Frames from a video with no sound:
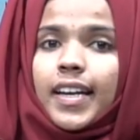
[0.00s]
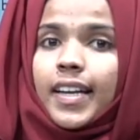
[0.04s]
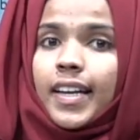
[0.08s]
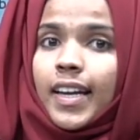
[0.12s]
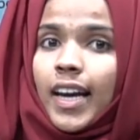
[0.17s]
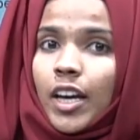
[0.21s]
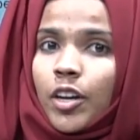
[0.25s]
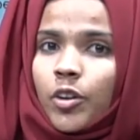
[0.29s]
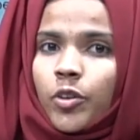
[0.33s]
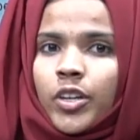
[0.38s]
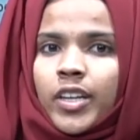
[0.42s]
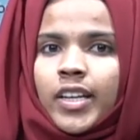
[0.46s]

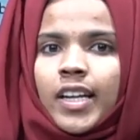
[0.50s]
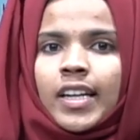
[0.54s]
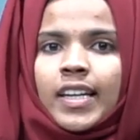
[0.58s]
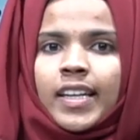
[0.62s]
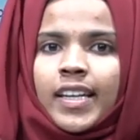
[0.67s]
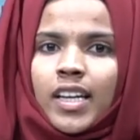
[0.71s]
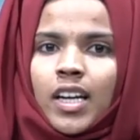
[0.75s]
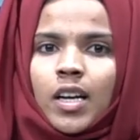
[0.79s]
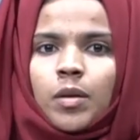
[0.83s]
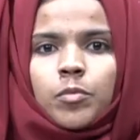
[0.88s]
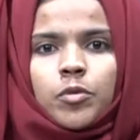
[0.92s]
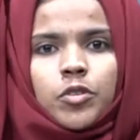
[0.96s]
Canonical
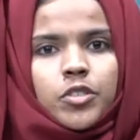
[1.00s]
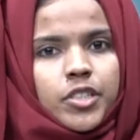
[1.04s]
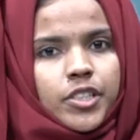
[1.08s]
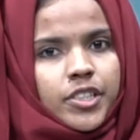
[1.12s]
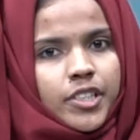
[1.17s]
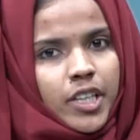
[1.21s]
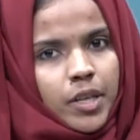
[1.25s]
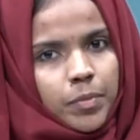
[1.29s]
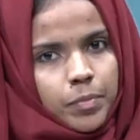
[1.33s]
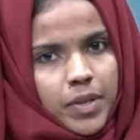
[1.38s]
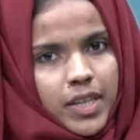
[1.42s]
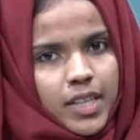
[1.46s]

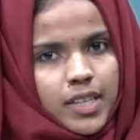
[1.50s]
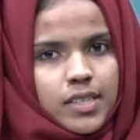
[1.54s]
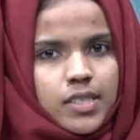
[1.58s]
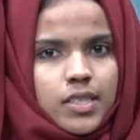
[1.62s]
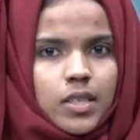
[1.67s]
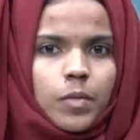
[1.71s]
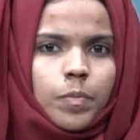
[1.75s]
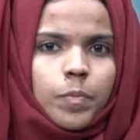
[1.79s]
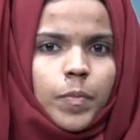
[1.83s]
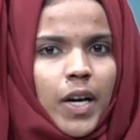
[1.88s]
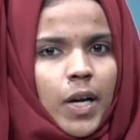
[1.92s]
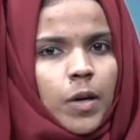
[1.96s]
decomposition means
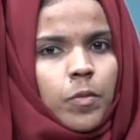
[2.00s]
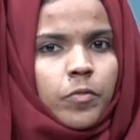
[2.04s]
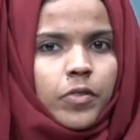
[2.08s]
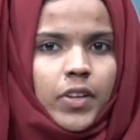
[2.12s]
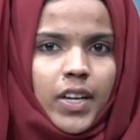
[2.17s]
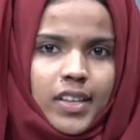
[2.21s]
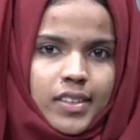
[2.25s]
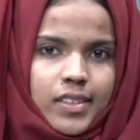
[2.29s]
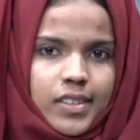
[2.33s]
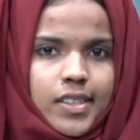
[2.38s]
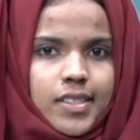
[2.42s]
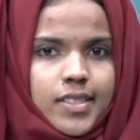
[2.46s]
prime
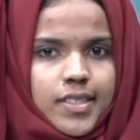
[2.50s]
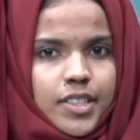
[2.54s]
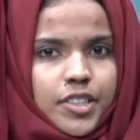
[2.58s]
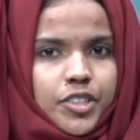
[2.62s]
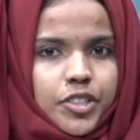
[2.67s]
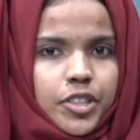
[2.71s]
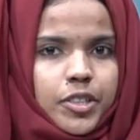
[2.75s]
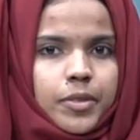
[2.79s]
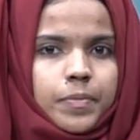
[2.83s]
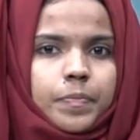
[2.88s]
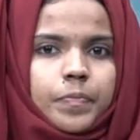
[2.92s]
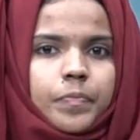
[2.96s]
factorization.